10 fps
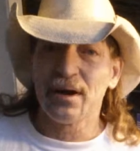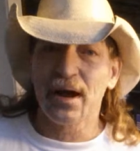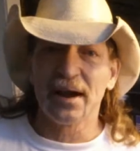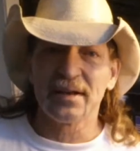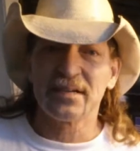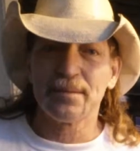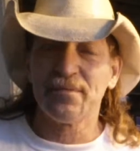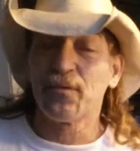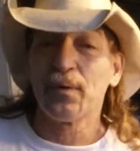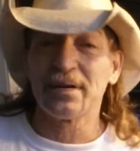and I said it
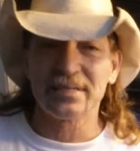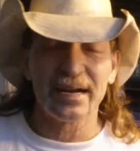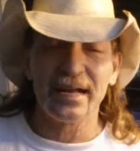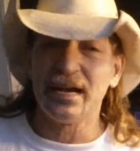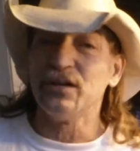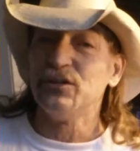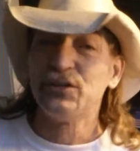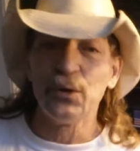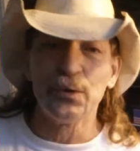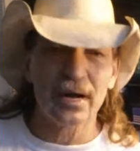before and I'll say it again,
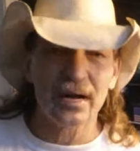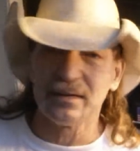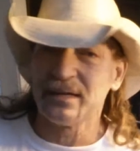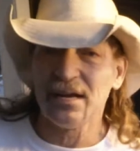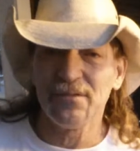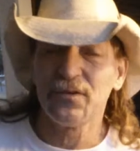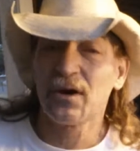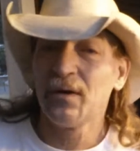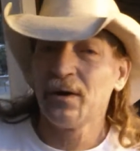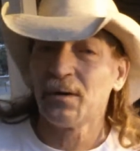do not leave your
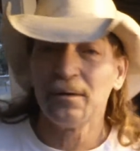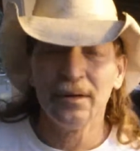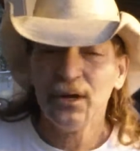grill.